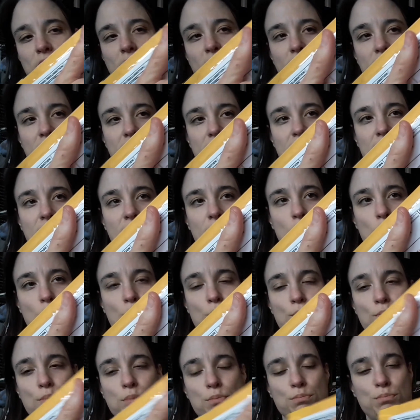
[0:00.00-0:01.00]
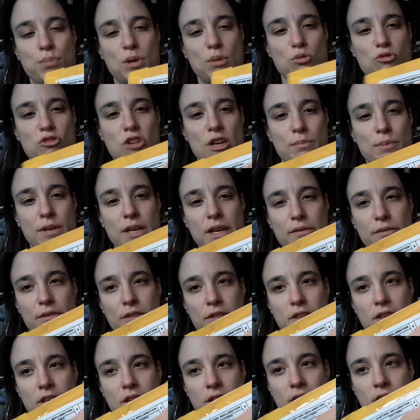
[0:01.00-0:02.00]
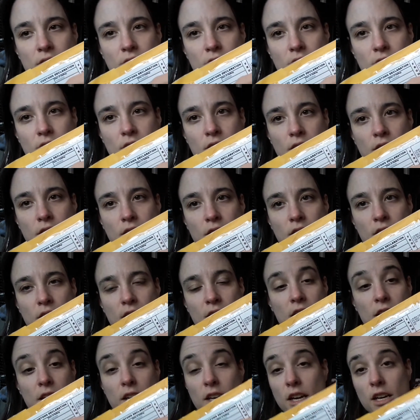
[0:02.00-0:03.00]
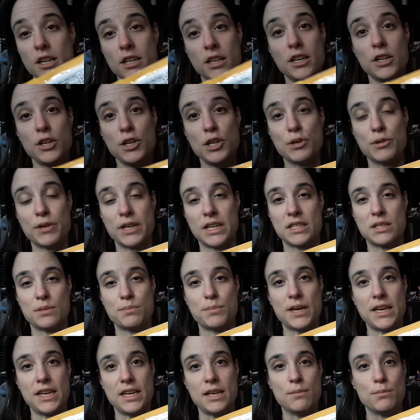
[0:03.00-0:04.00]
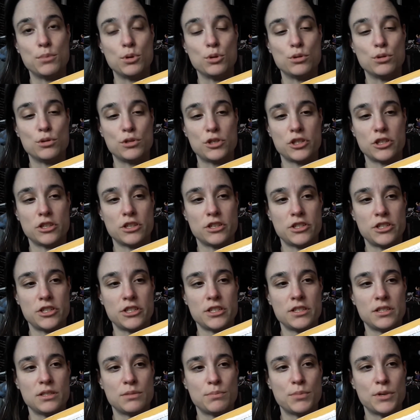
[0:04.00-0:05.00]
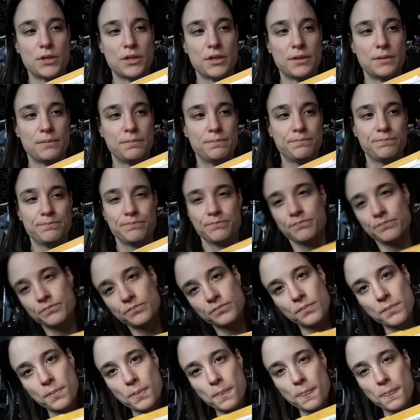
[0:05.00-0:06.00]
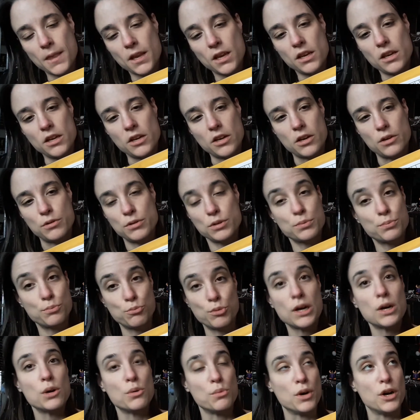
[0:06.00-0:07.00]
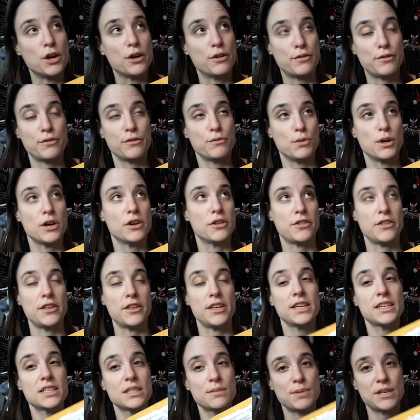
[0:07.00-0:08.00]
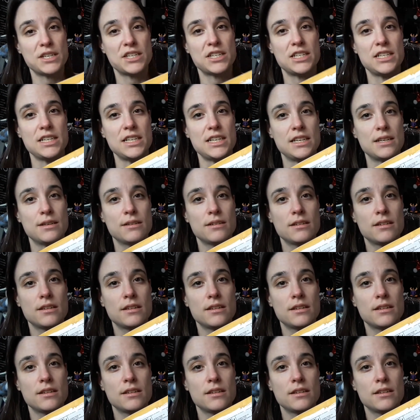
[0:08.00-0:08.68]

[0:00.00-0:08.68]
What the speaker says: nicely, all bubble wrap and everything. And I knew I had to pay import charges, but it's well worth it, especially